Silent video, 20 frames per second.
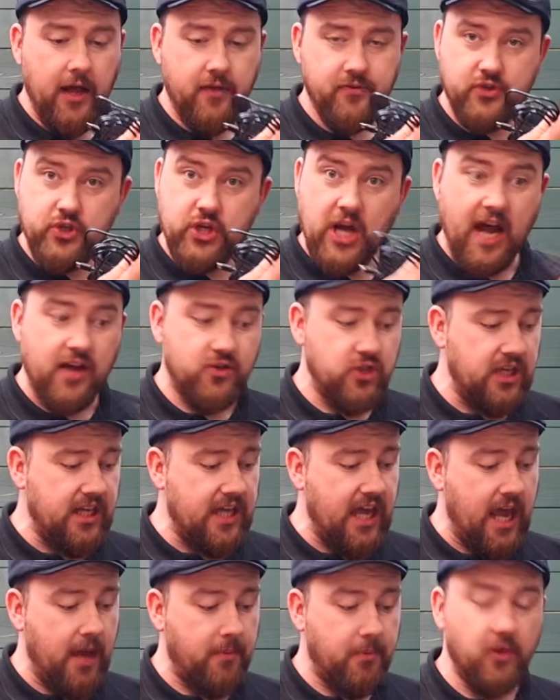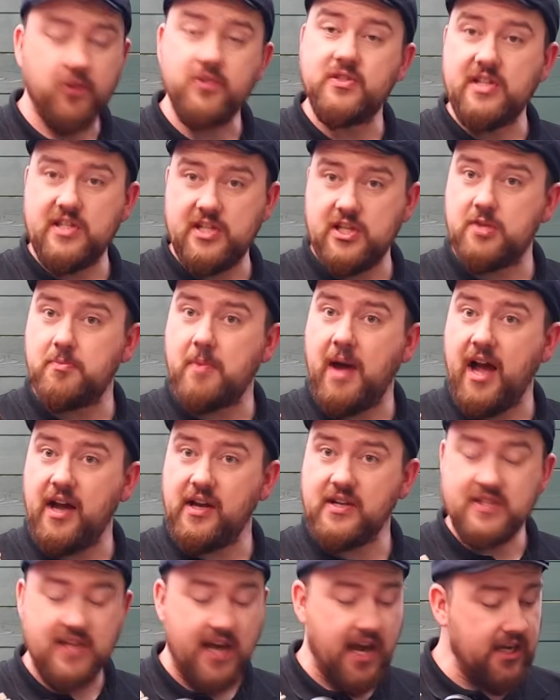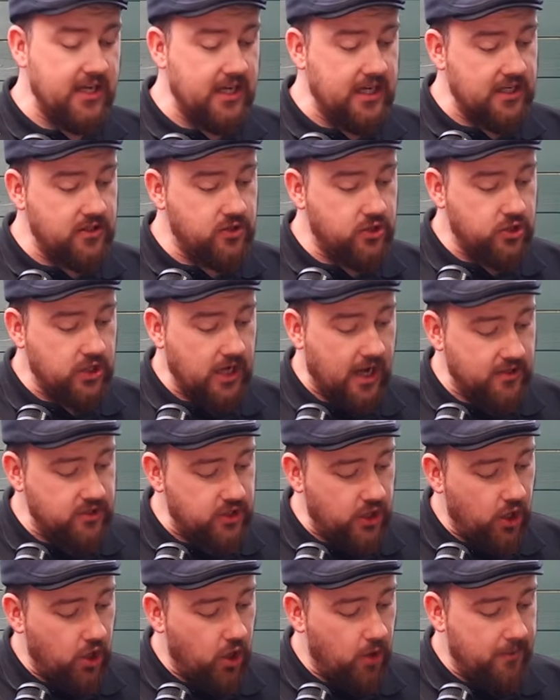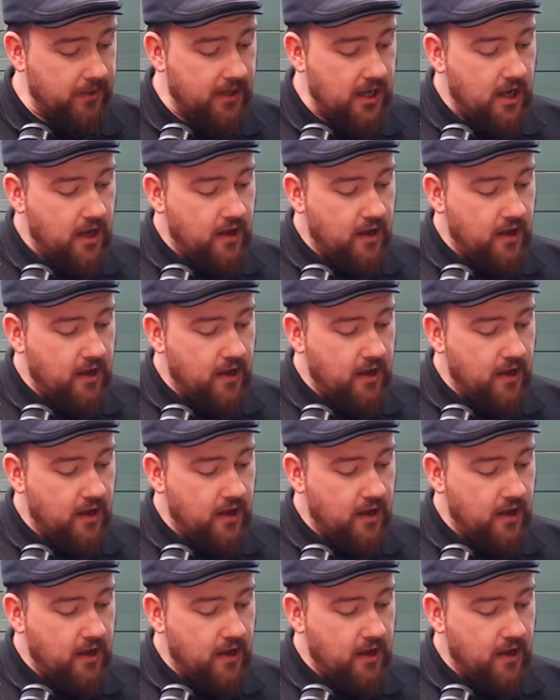The charging cable, because it's a smart guitar, you need to charge it up.